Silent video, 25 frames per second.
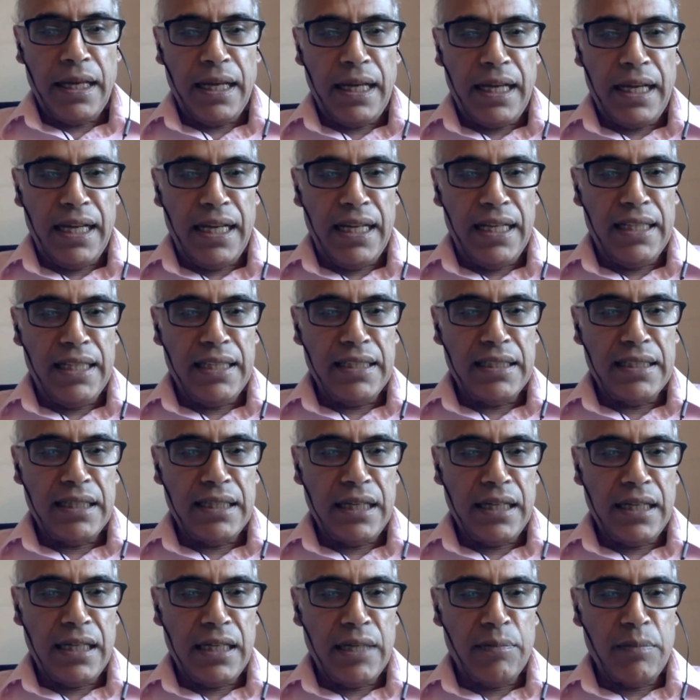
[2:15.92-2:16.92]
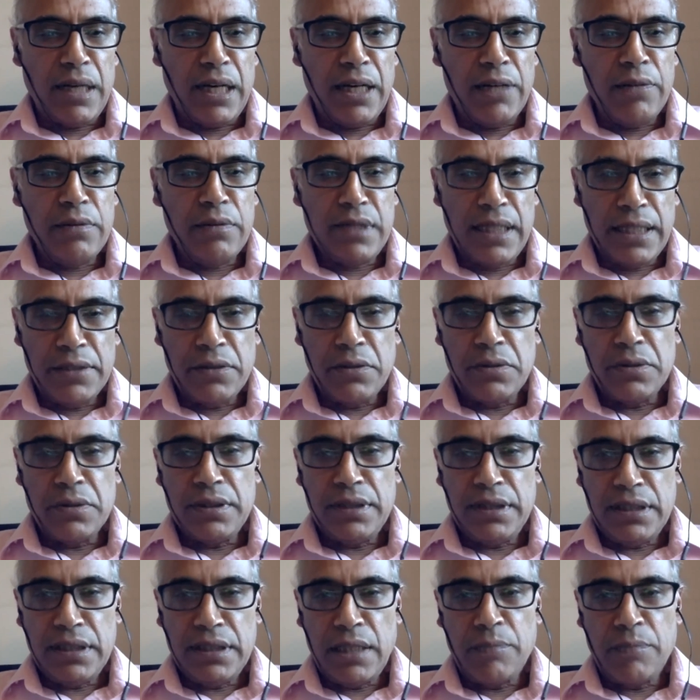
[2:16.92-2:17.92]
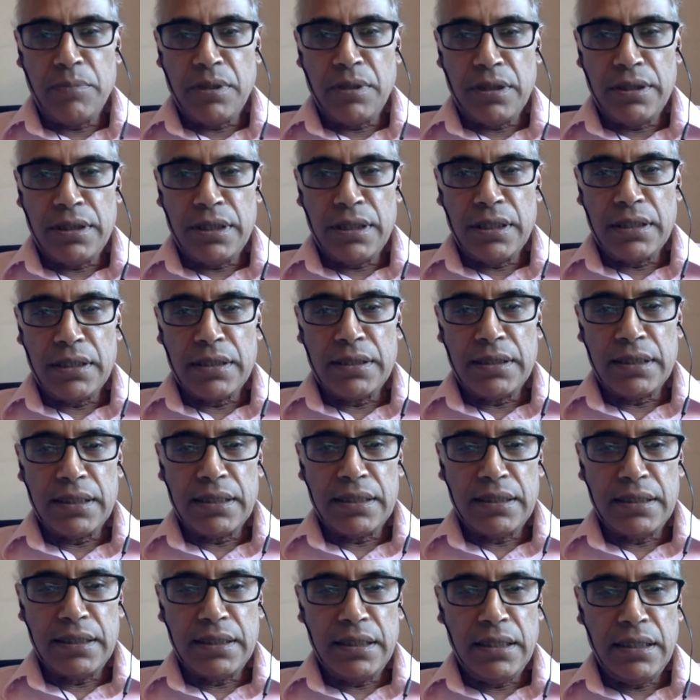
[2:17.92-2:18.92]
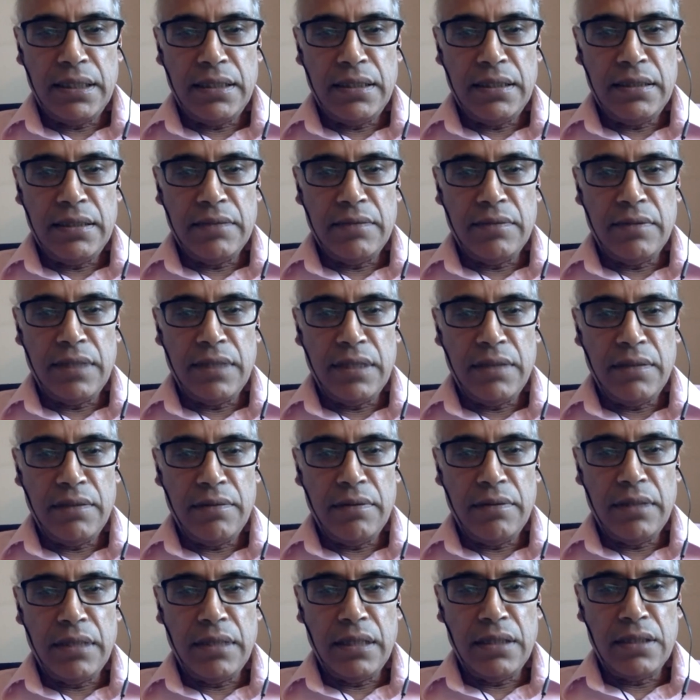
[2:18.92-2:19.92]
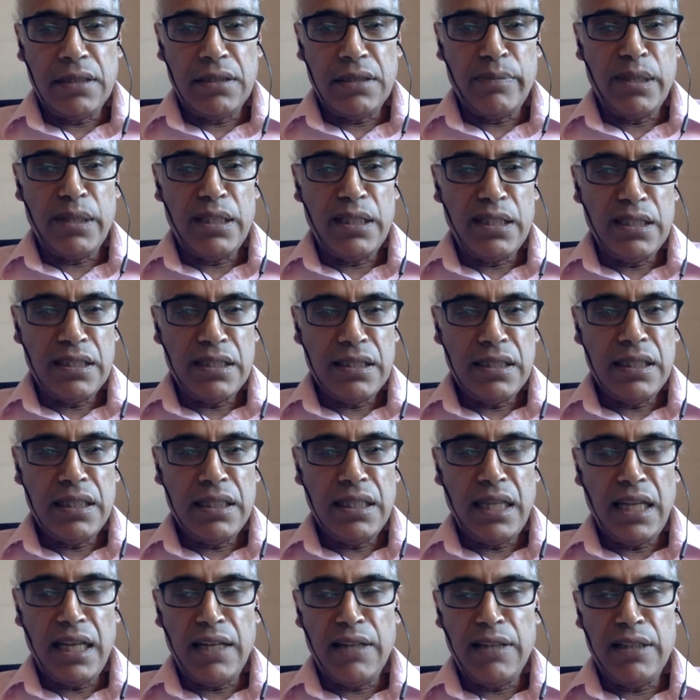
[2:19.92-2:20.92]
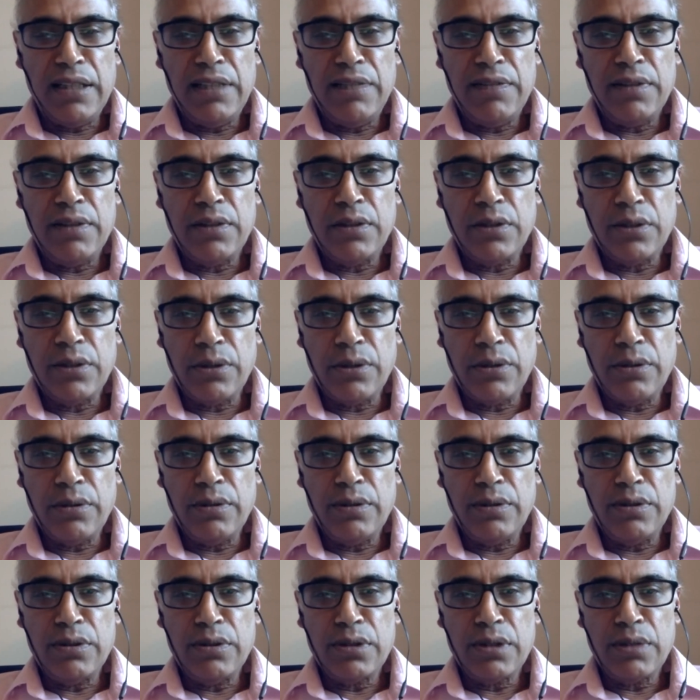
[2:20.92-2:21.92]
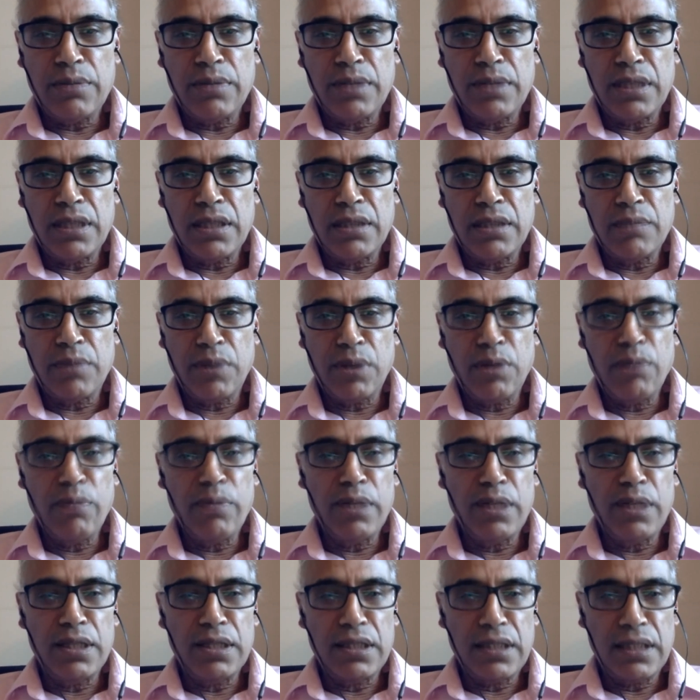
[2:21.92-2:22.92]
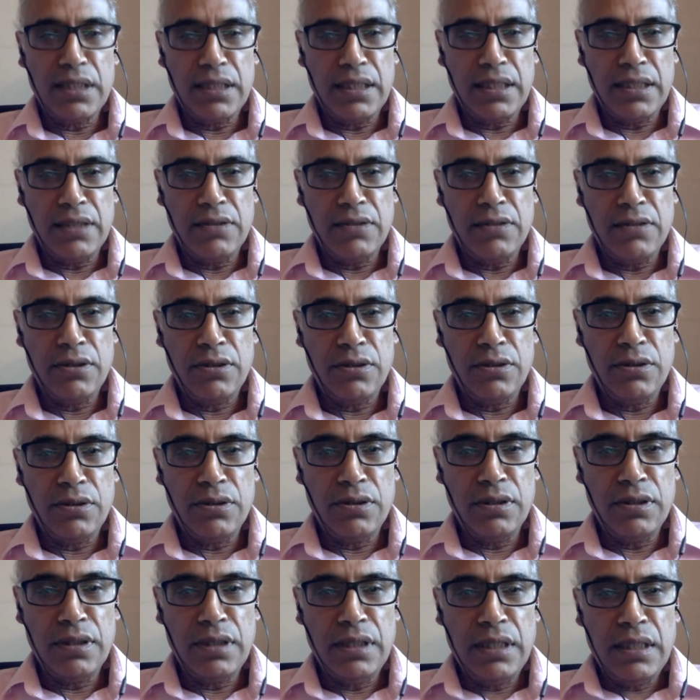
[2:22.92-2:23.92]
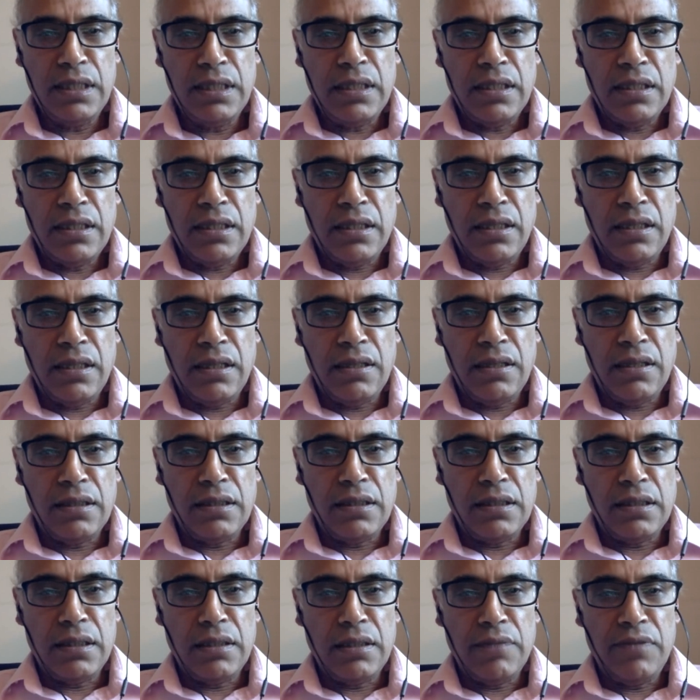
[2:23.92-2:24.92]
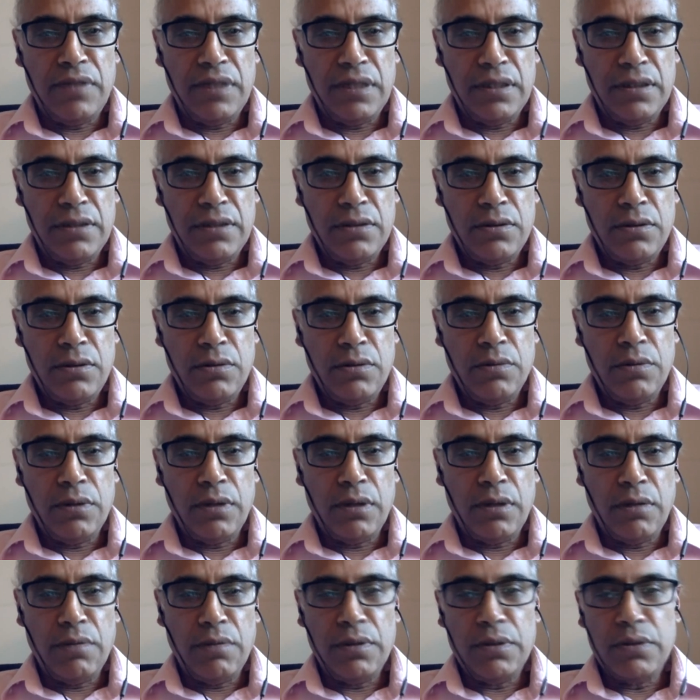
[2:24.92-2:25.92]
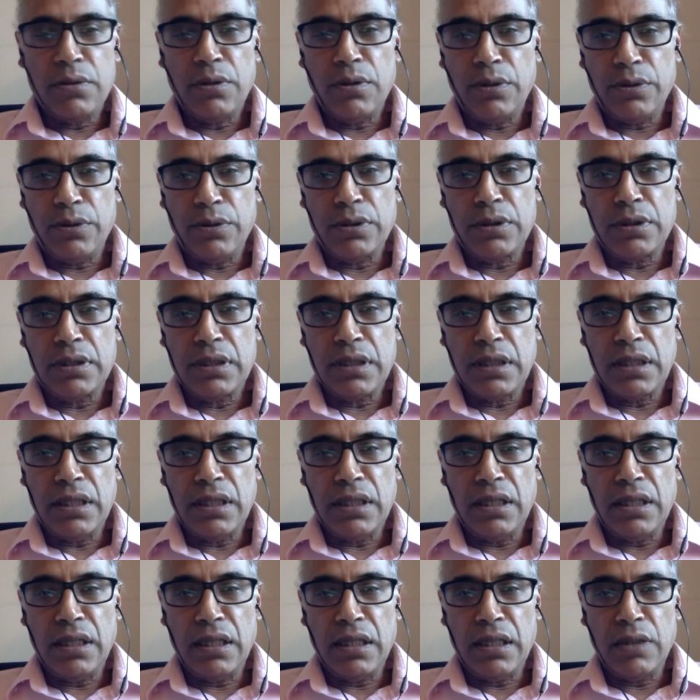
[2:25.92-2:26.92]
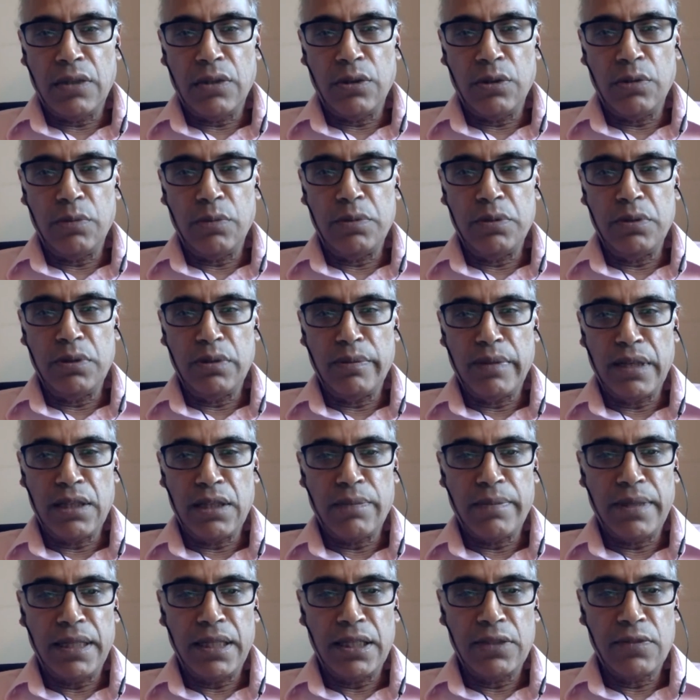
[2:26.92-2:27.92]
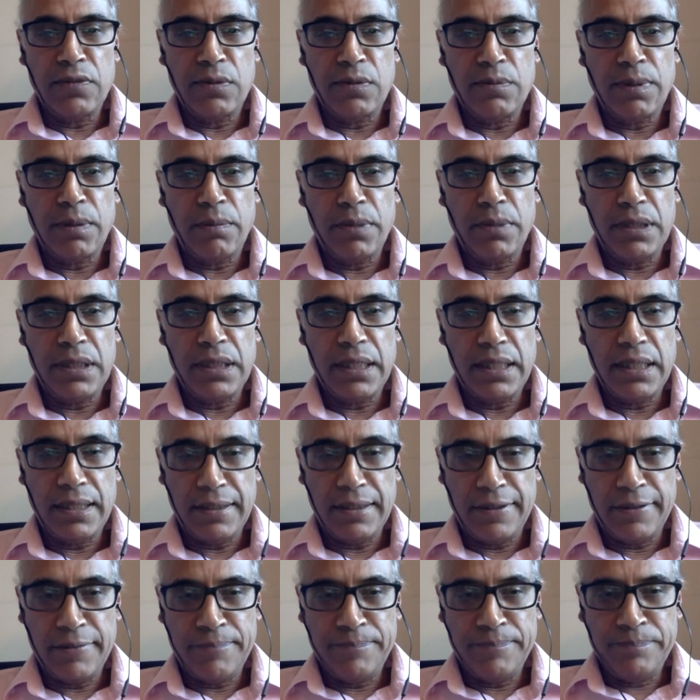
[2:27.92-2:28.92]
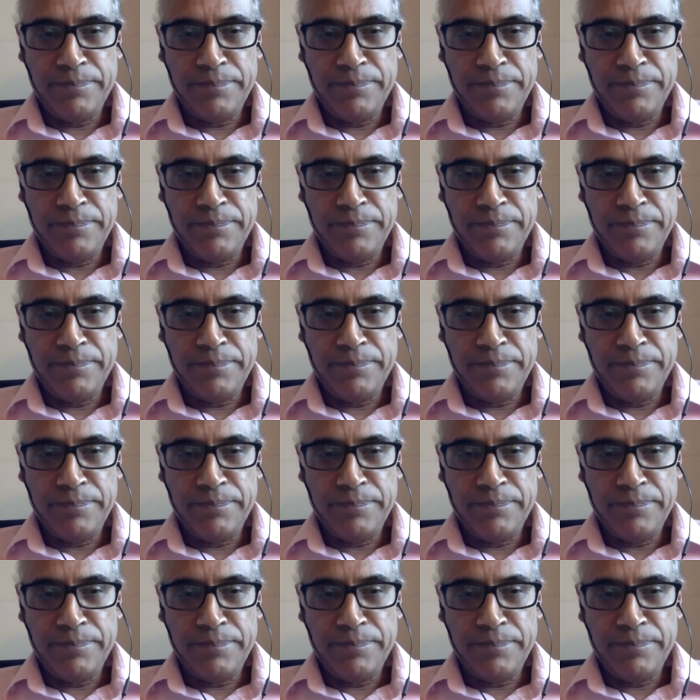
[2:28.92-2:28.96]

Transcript: And um, I would like to see that project succeed very uh, tremendously and even grow into something permanent at the Institute, uh, that the Fields Institute would always host uh, a group doing mathematics for public health.